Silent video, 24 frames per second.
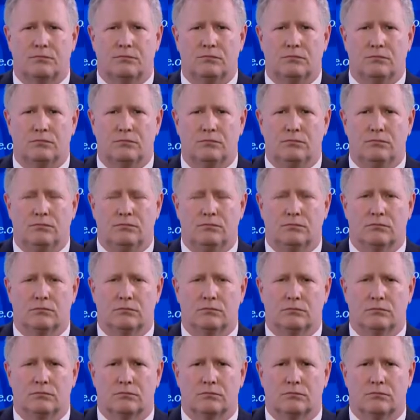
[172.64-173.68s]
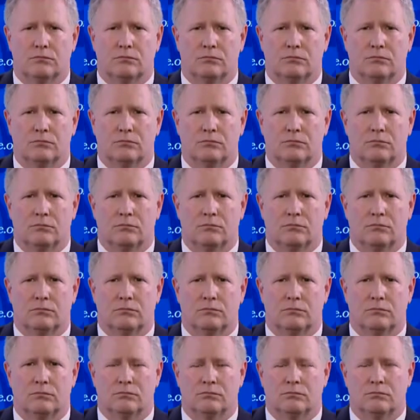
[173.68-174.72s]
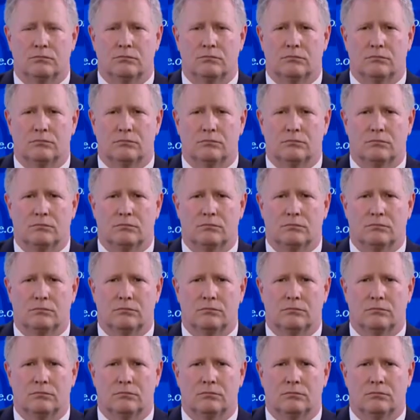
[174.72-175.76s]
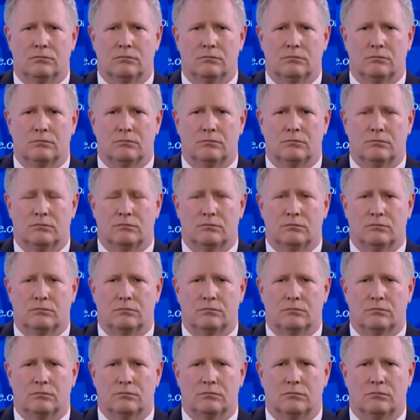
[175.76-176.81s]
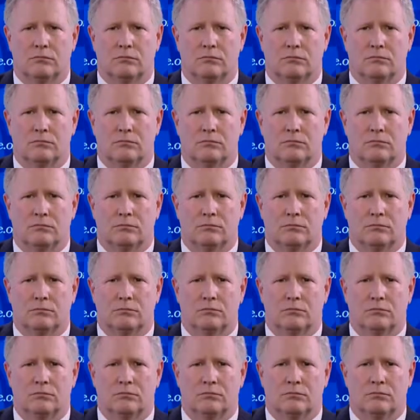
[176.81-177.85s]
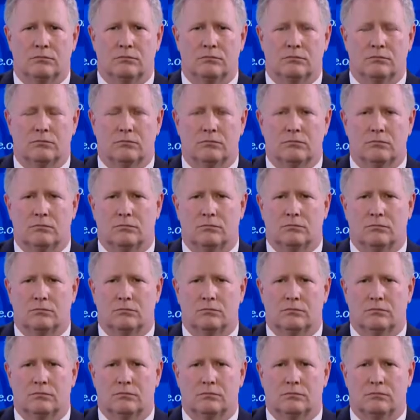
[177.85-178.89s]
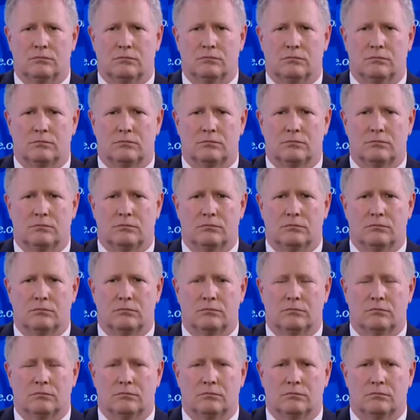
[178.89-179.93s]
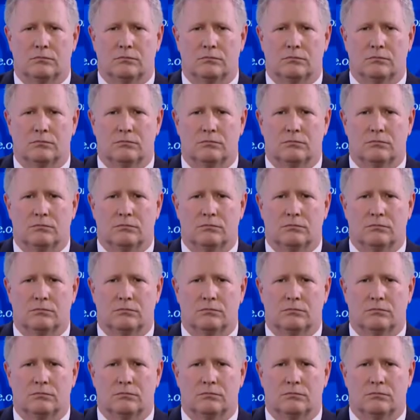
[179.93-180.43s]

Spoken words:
[no speech]